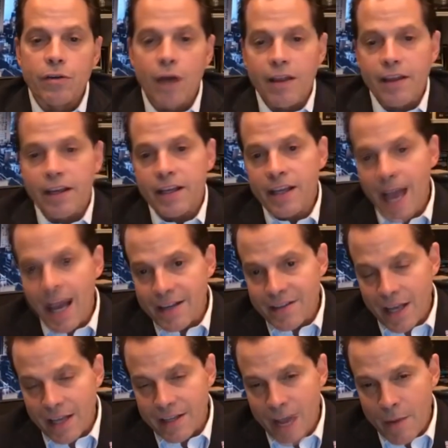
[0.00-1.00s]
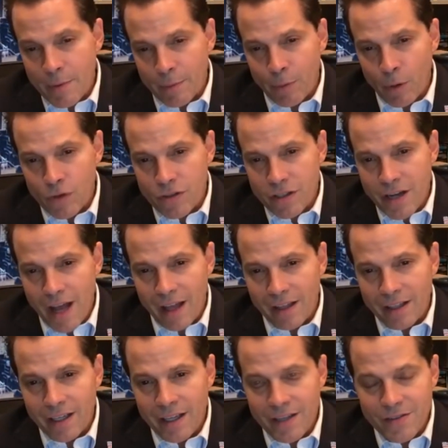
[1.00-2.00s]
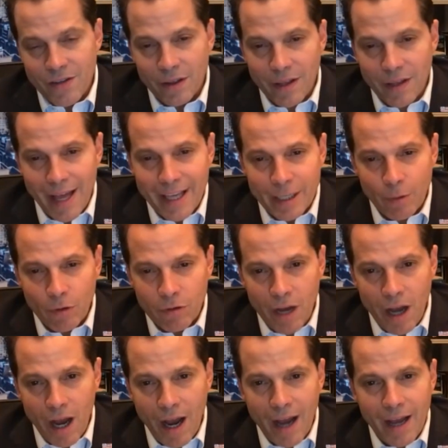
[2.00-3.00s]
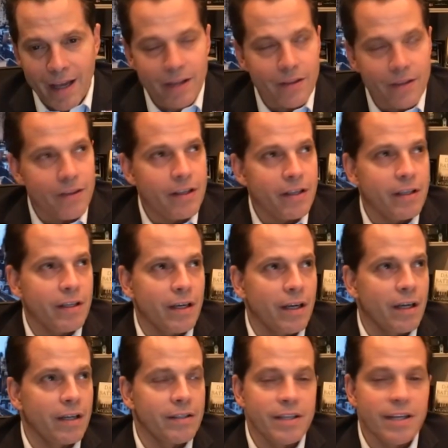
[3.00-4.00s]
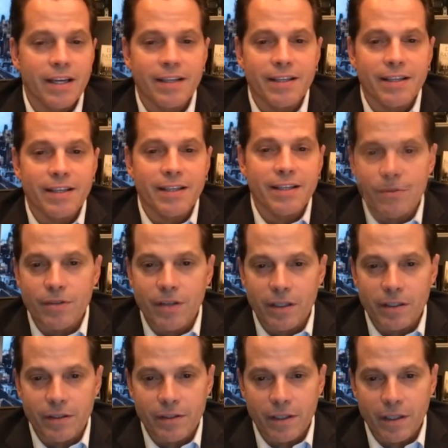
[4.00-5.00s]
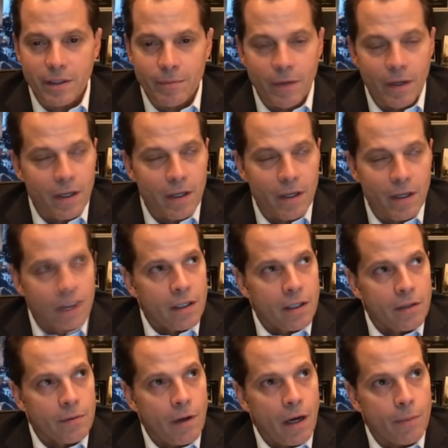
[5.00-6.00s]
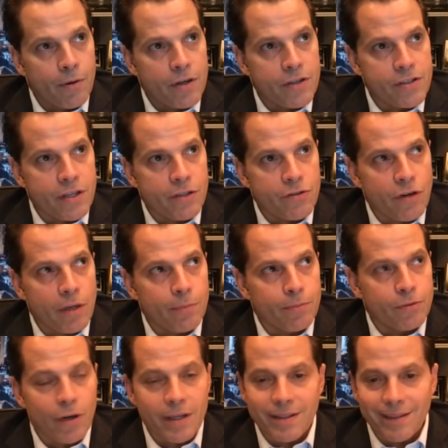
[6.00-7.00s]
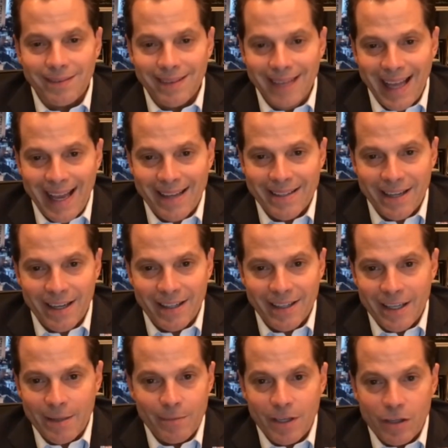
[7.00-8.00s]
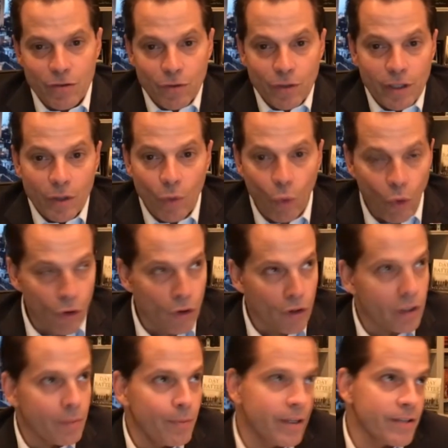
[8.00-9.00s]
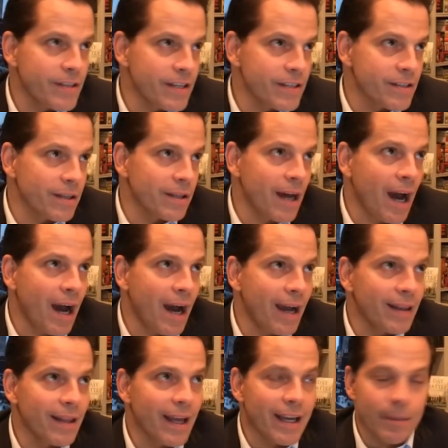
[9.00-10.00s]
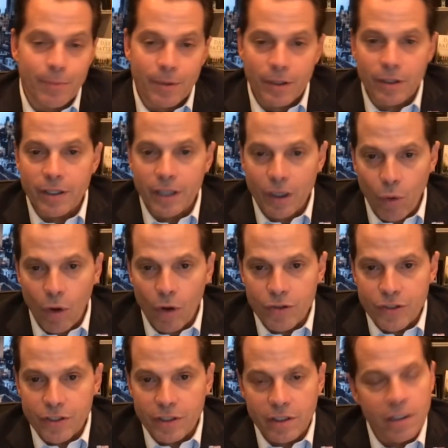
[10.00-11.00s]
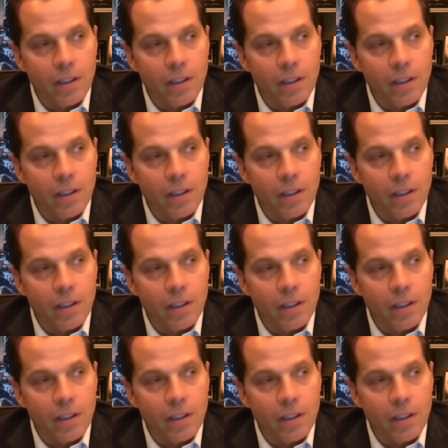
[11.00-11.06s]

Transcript: I think he has that type of personality. He's a likable guy. The nicknames that President Trump tried to land on him didn't really work because he has a high likability quotient.